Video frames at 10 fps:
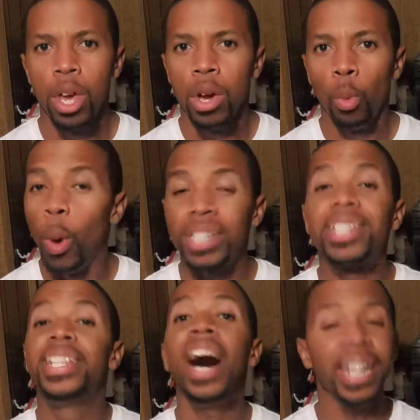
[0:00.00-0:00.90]
What's
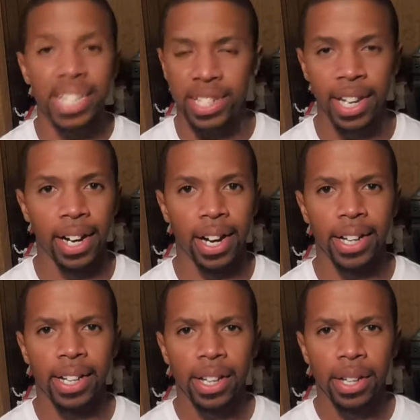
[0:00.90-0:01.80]
done is
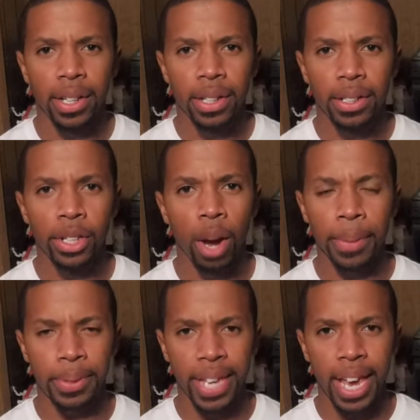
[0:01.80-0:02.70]
done. You know what
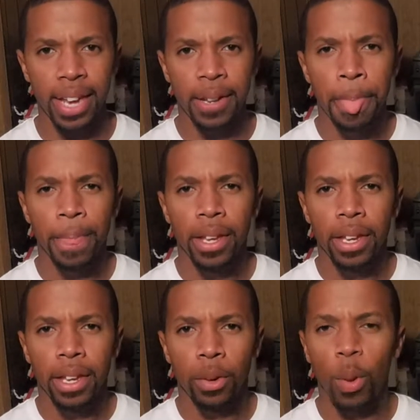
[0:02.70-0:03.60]
I'm saying?
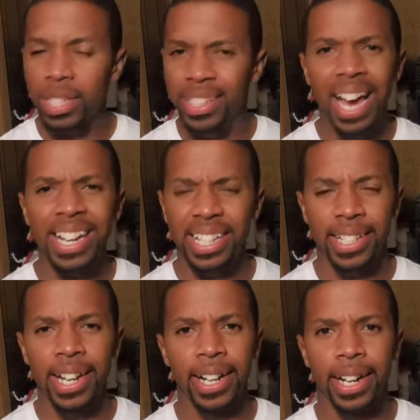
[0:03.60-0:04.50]
What's done is
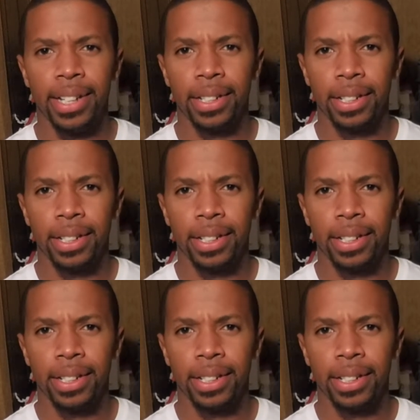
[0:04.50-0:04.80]
done.